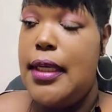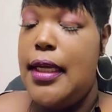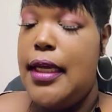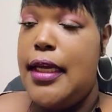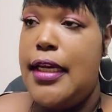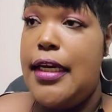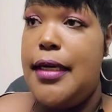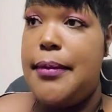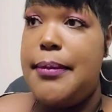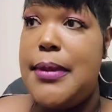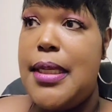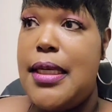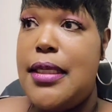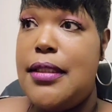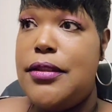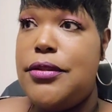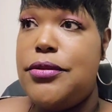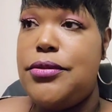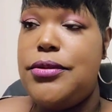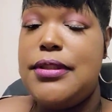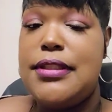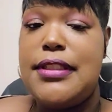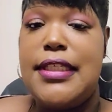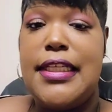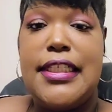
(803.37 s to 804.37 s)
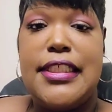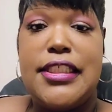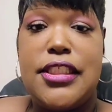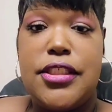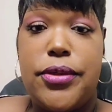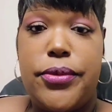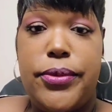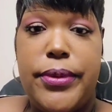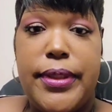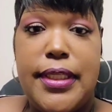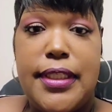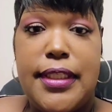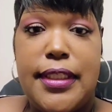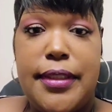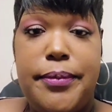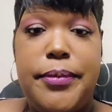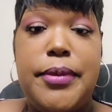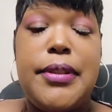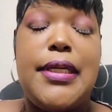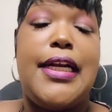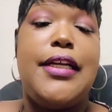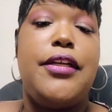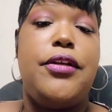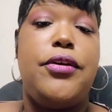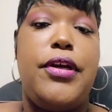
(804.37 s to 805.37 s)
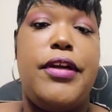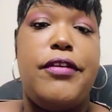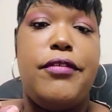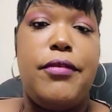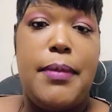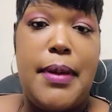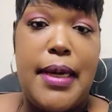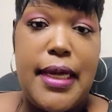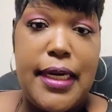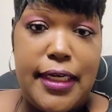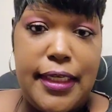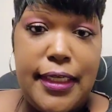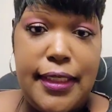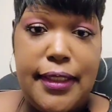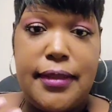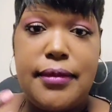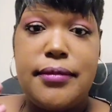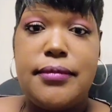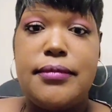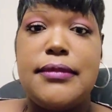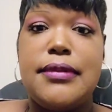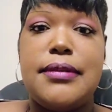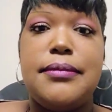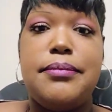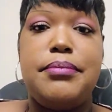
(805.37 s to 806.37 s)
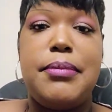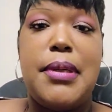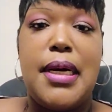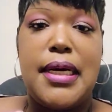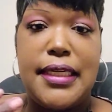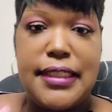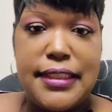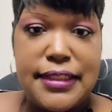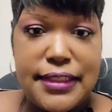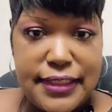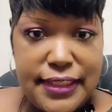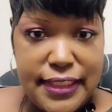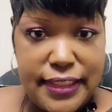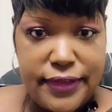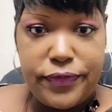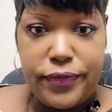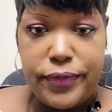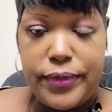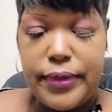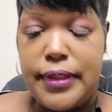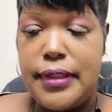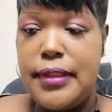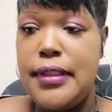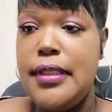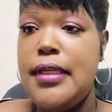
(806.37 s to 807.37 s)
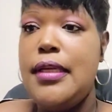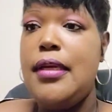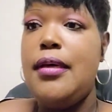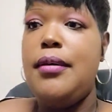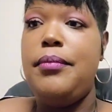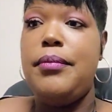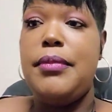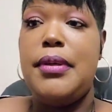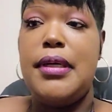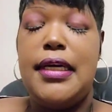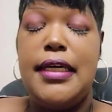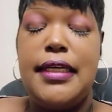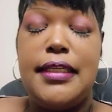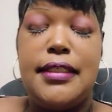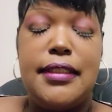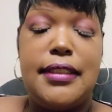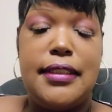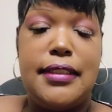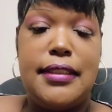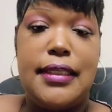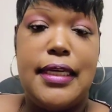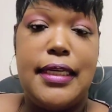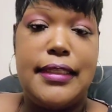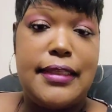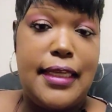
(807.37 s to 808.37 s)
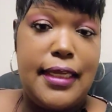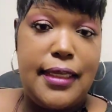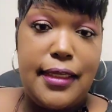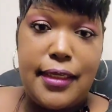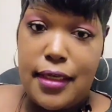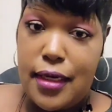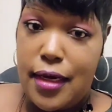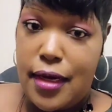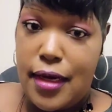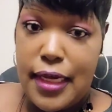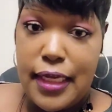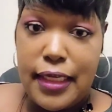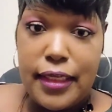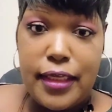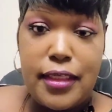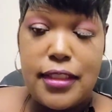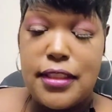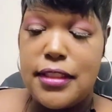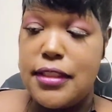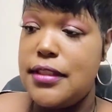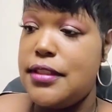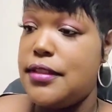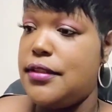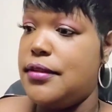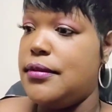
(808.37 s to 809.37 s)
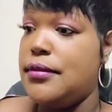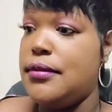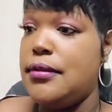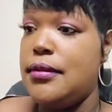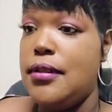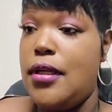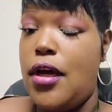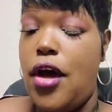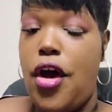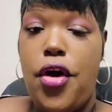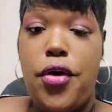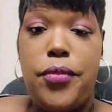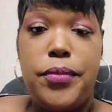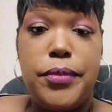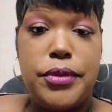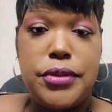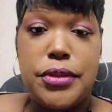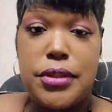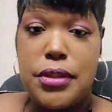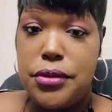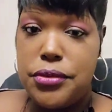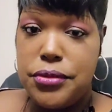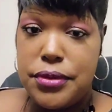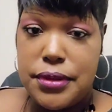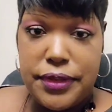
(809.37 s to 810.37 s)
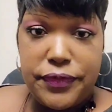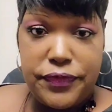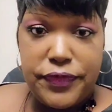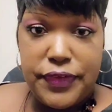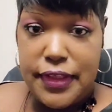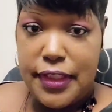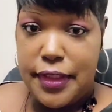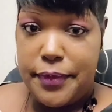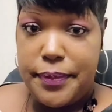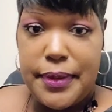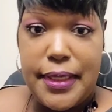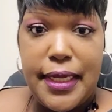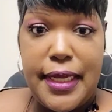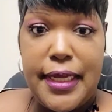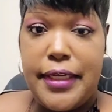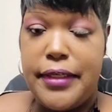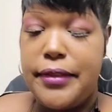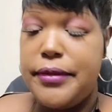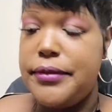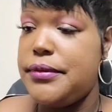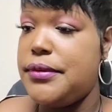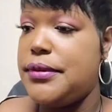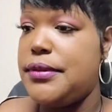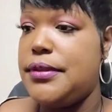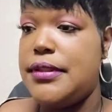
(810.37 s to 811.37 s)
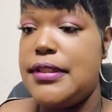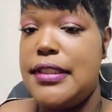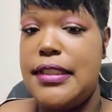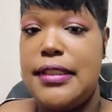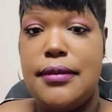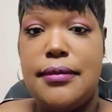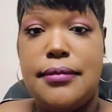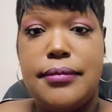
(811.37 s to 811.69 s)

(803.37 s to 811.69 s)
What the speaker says: and I'm not losing as quickly, but I know everybody's body is different. But I thank God, because almost losing 50 pounds